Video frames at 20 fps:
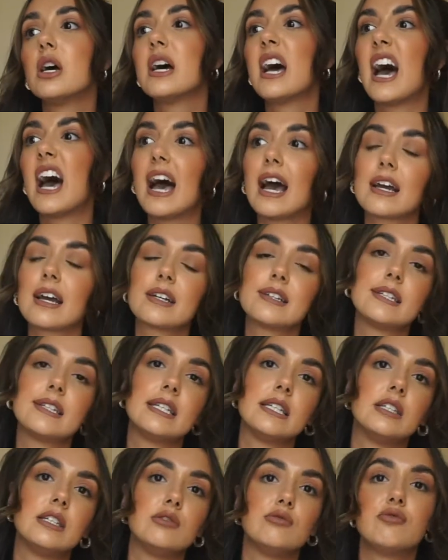
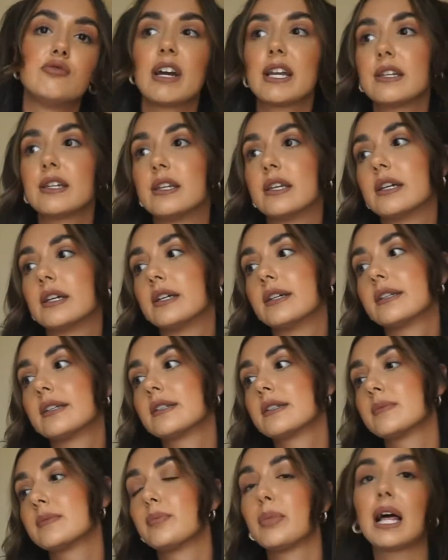acne,
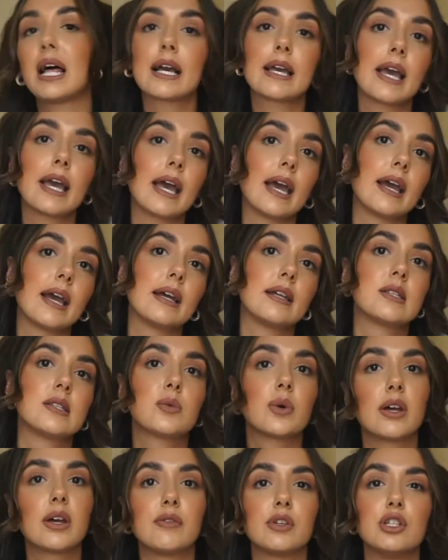redness, blackheads,
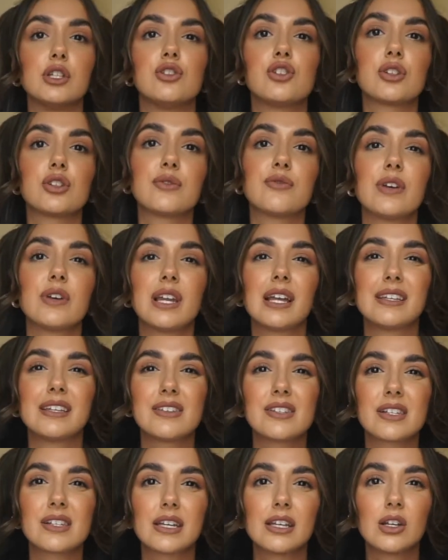whatever, you just feel like your
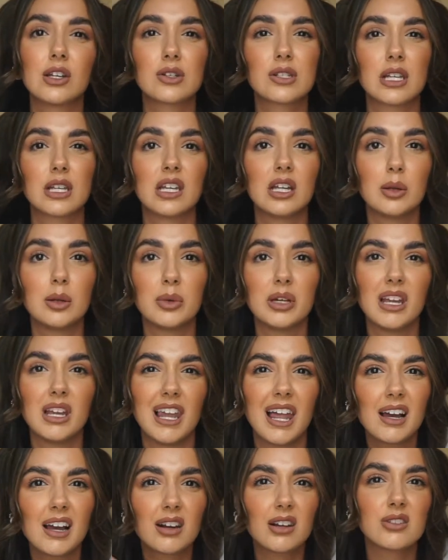skin looks a little bit
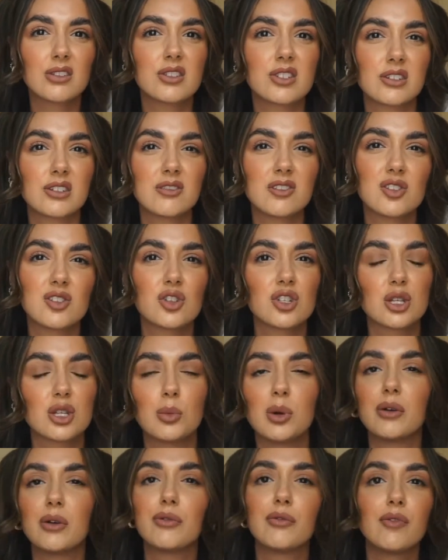lackluster, it's just a
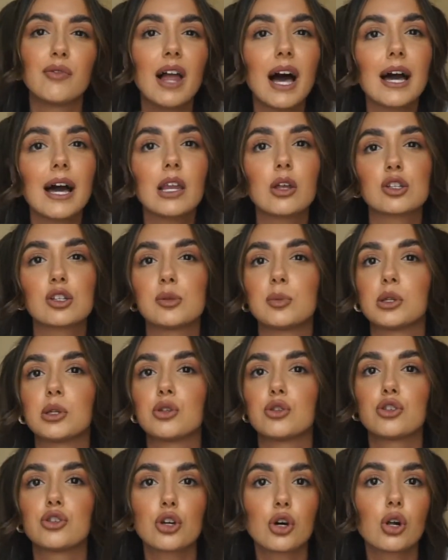bit flat, it looks a bit
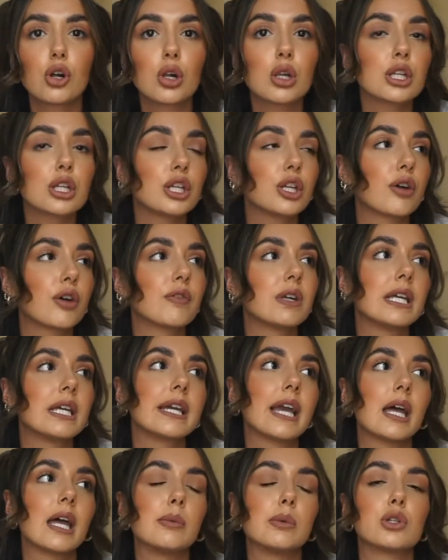dull, you're not really
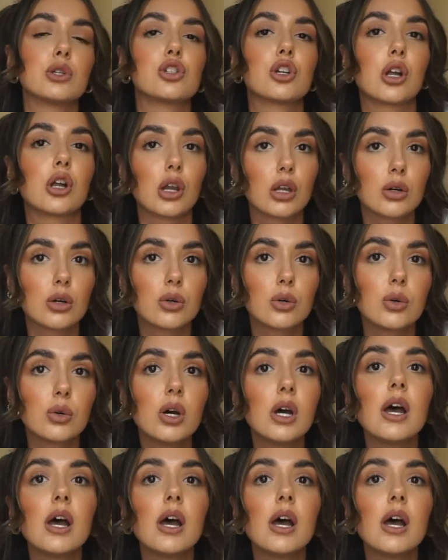getting much glow,